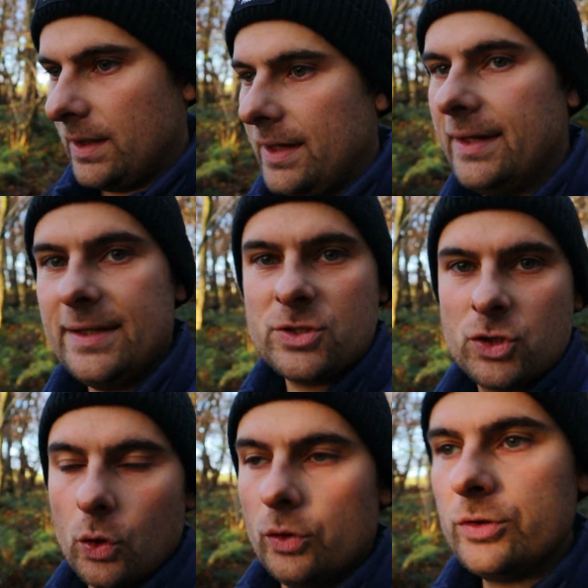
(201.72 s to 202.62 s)
it is
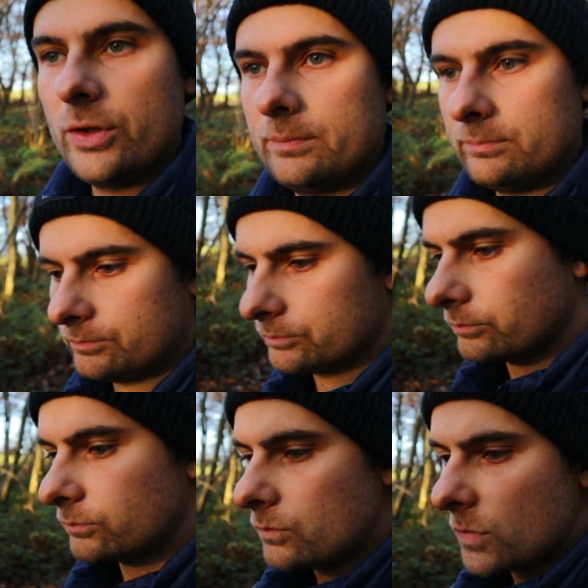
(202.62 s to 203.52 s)
good
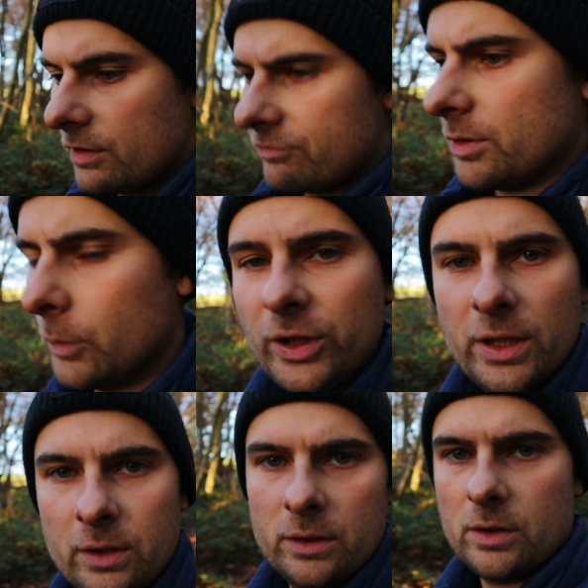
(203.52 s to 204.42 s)
for the
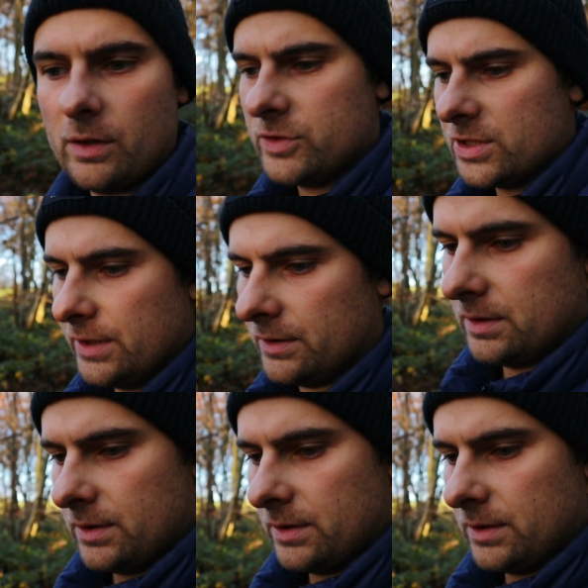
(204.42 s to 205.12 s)
money, obviously.